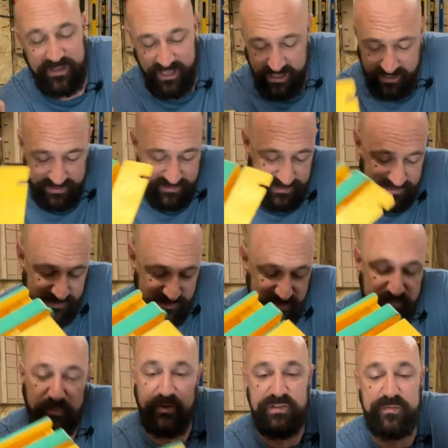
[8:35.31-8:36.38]
And this just
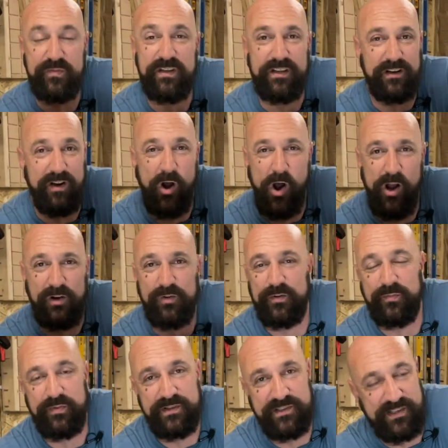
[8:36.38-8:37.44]
puts me in an awkward
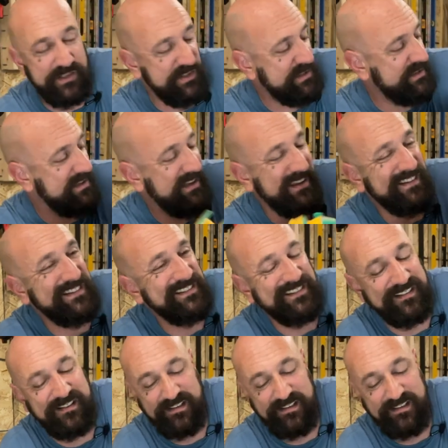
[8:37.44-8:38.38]
position, and